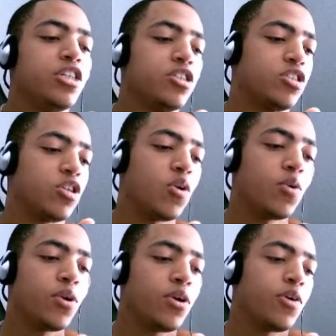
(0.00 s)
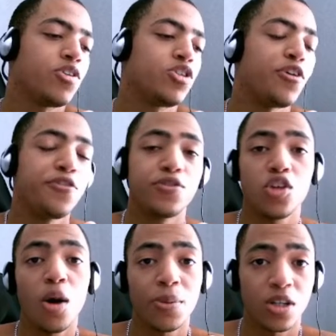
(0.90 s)
So to
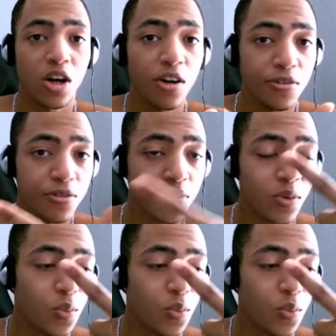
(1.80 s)
top it off,